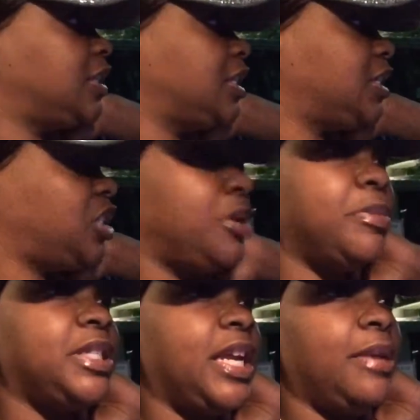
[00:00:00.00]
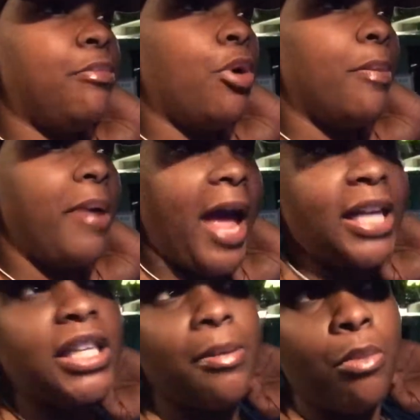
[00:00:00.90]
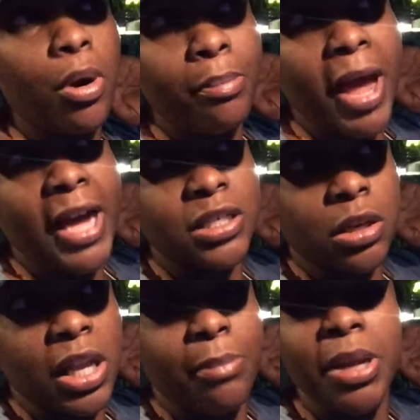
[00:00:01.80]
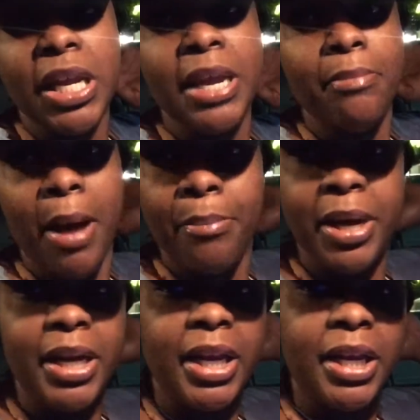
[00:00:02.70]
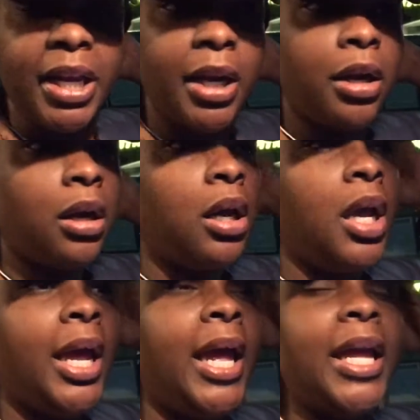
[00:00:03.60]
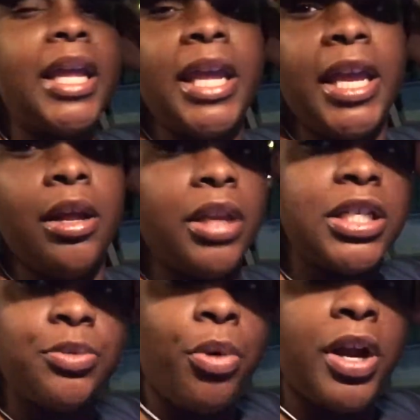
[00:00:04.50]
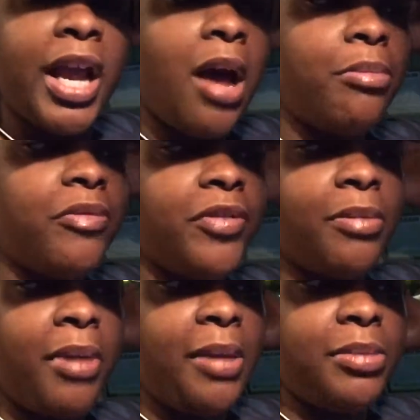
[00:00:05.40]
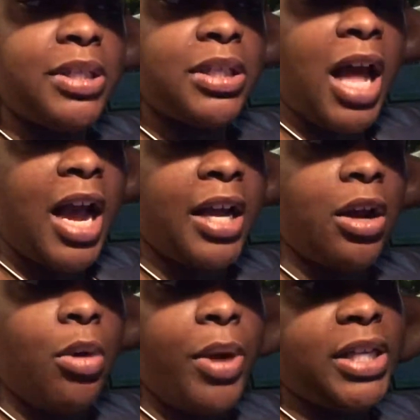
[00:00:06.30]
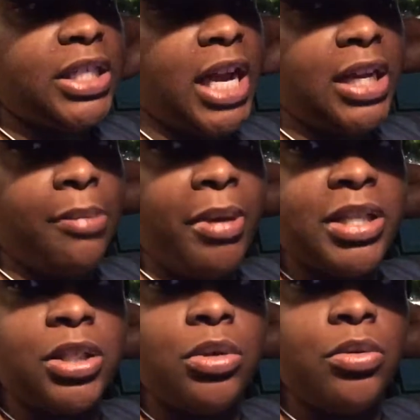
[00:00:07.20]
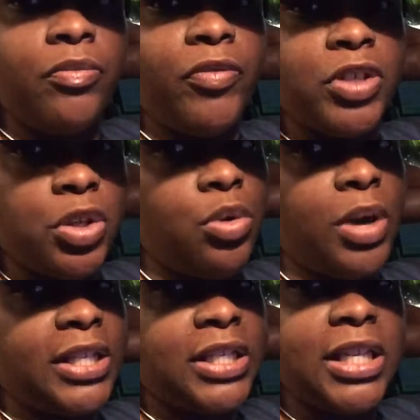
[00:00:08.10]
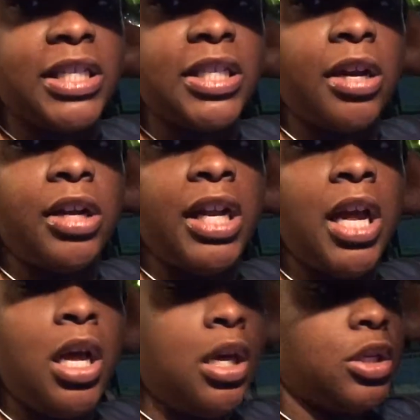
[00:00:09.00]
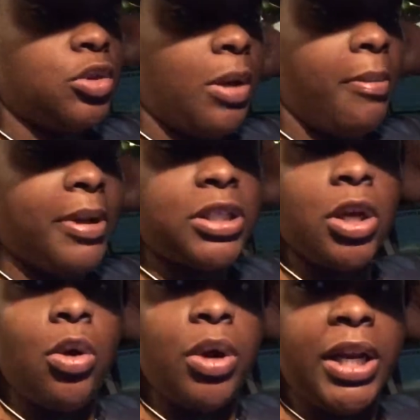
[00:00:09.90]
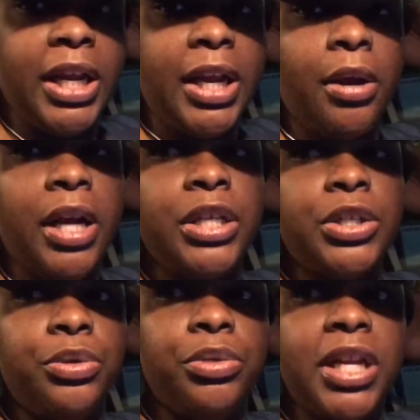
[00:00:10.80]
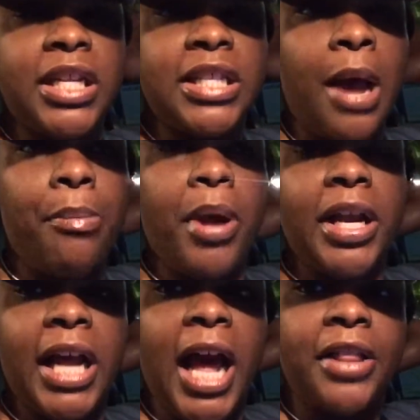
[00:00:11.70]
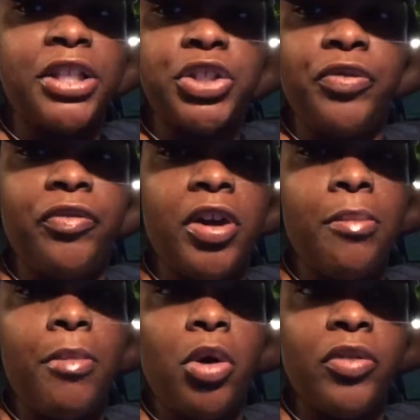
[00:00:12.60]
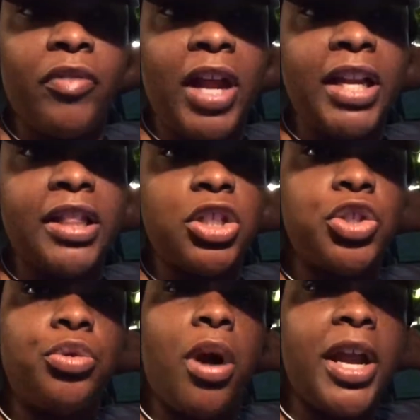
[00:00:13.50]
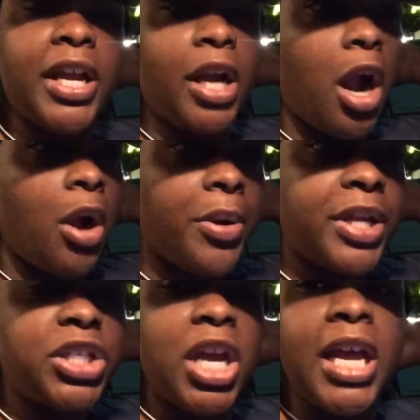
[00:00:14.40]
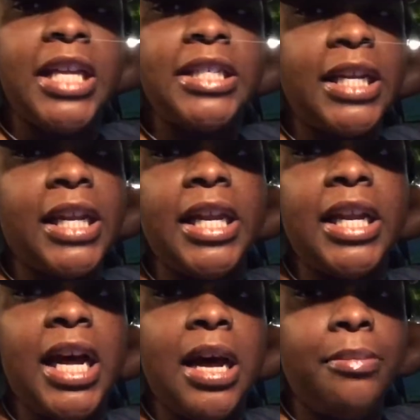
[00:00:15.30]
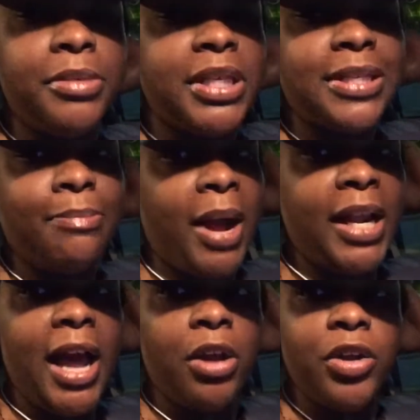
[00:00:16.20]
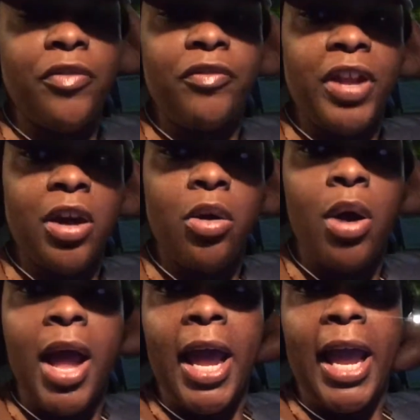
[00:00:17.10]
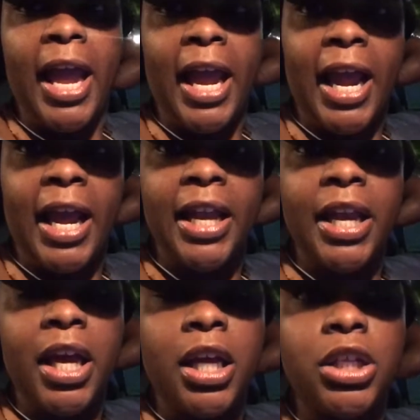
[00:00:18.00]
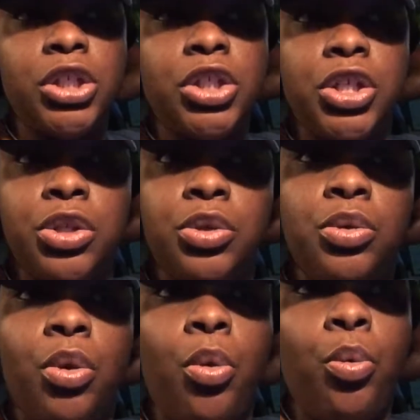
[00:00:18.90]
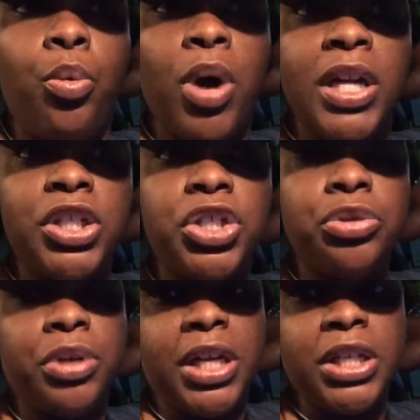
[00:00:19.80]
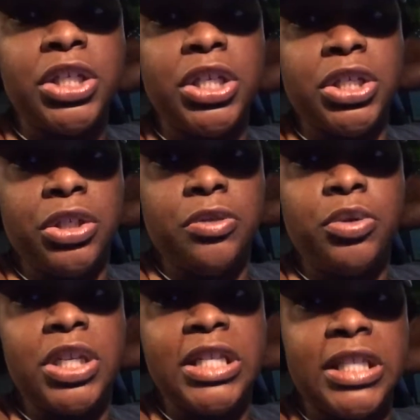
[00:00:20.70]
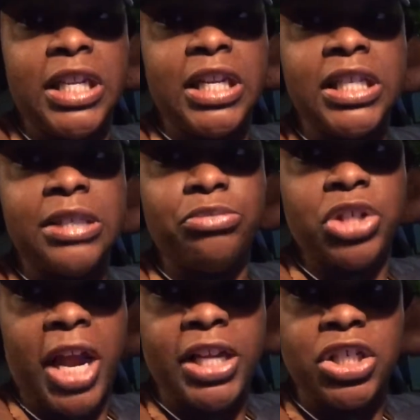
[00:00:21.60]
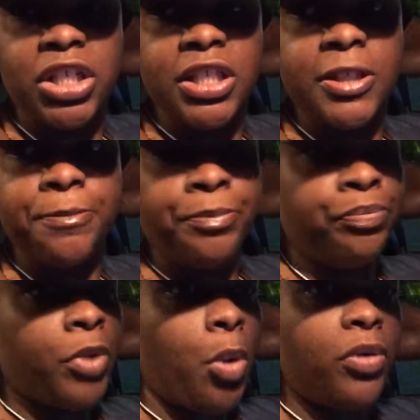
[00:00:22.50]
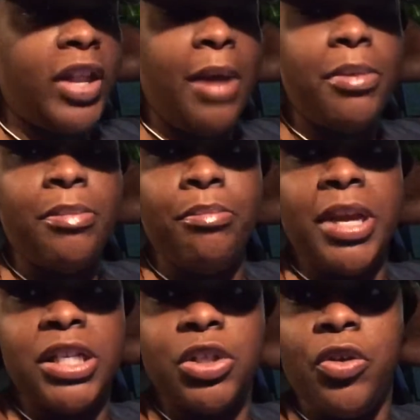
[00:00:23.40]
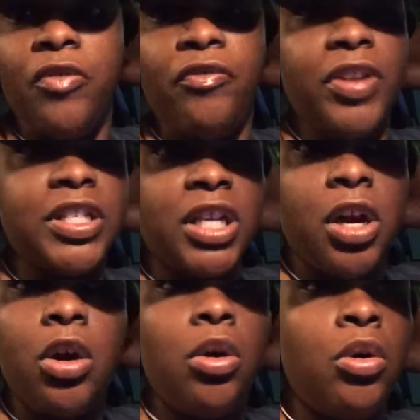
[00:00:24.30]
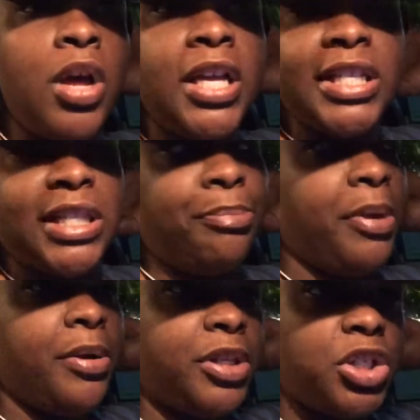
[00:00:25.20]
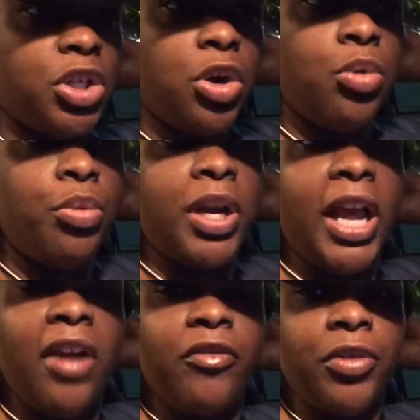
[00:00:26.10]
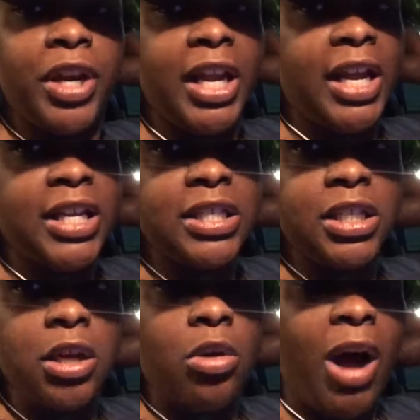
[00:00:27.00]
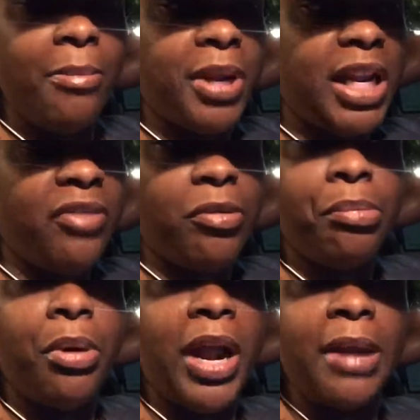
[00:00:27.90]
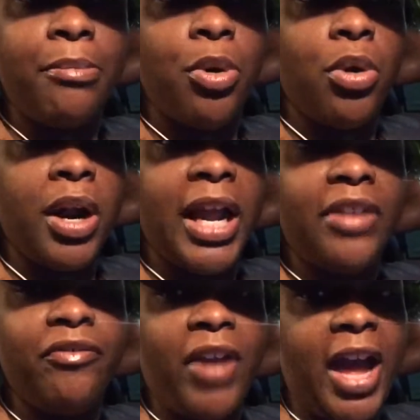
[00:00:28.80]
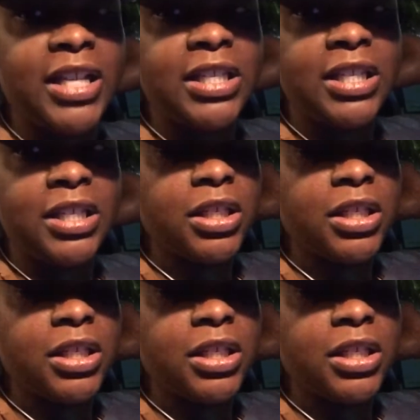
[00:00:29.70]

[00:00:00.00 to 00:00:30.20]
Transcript: This gym is getting more packed and more packed. So let me get my butt in here, kill this workout before the babies. I gotta go wake Deanna up at school for school at 6:30. So I'm about to go in here and do this. I pray to God that you feel motivated, that you are encouraged to get up despite how you feel and do what you need to do to see some changes, whether that be mental, physical, spiritual, whatever it is. So I've been even praying more and fasting.